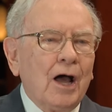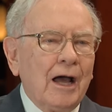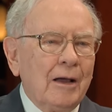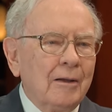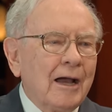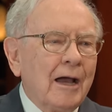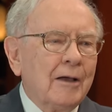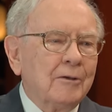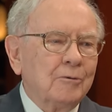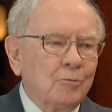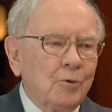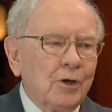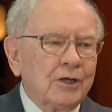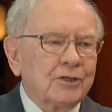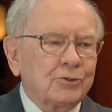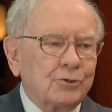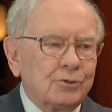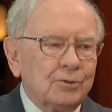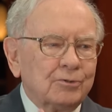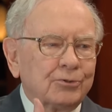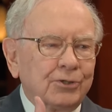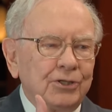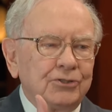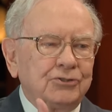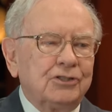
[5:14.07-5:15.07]
I, I, what
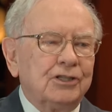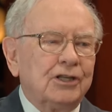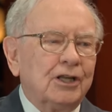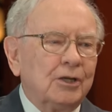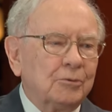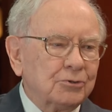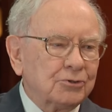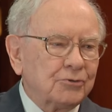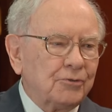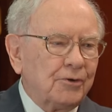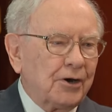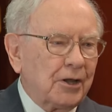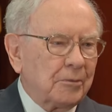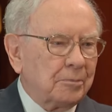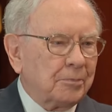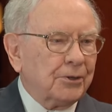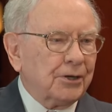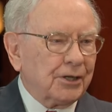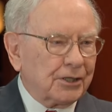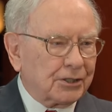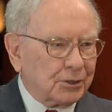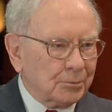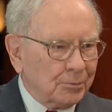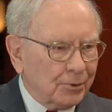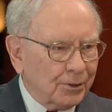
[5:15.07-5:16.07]
Christie did was very
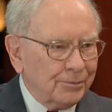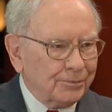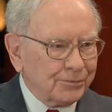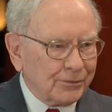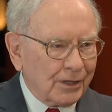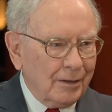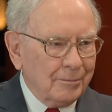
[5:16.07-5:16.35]
predictable.